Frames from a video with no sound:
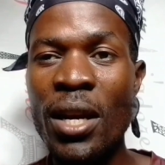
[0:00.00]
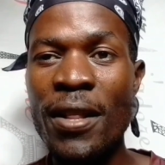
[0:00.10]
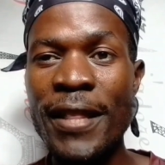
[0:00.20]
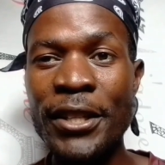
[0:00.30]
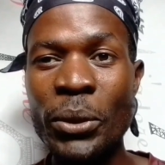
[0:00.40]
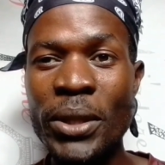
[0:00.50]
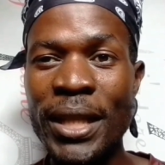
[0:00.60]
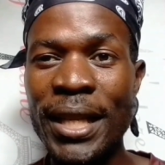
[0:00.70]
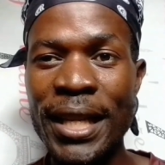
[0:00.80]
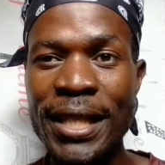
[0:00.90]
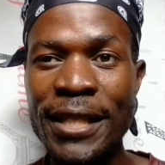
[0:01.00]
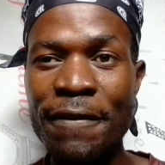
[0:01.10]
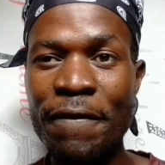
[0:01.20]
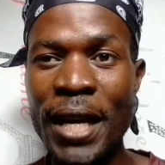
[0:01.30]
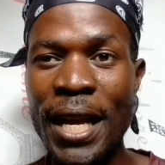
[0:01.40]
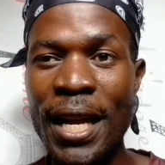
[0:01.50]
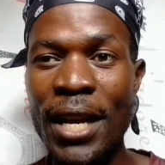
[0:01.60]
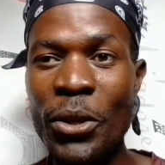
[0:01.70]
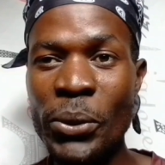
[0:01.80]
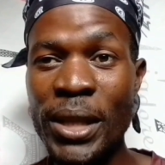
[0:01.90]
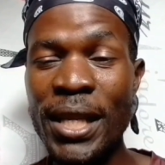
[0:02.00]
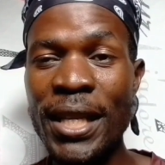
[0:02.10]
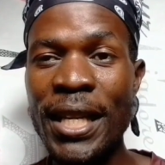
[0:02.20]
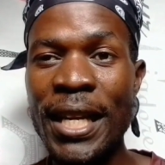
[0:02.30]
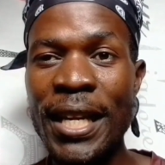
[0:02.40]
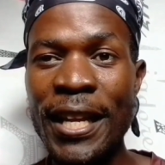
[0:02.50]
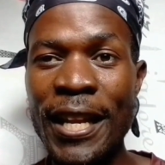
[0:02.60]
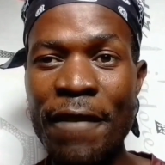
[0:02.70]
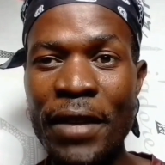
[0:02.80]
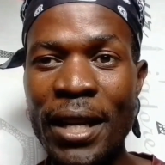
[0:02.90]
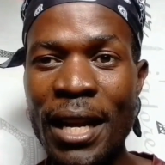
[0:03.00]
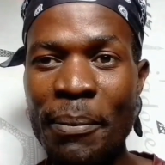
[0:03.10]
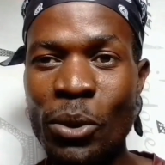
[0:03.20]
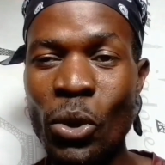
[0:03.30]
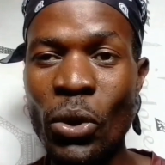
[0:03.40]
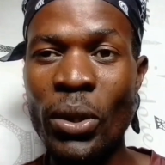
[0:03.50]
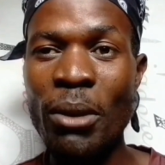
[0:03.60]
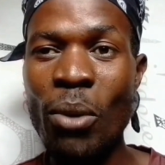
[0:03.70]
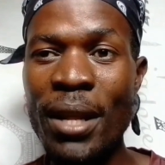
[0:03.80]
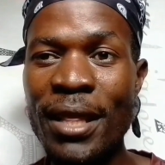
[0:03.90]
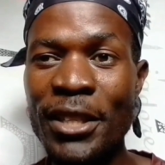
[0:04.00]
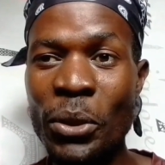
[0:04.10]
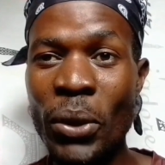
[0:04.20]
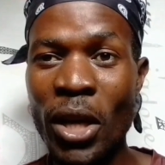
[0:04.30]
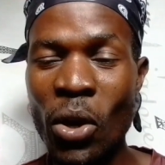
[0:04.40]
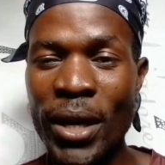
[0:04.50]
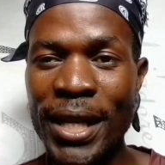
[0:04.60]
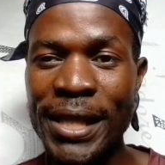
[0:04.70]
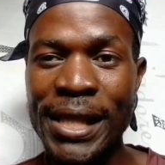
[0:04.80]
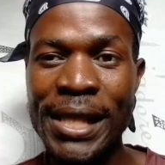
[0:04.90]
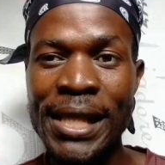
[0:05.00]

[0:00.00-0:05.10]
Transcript: that you generated via using 11 Labs or the one that you recorded,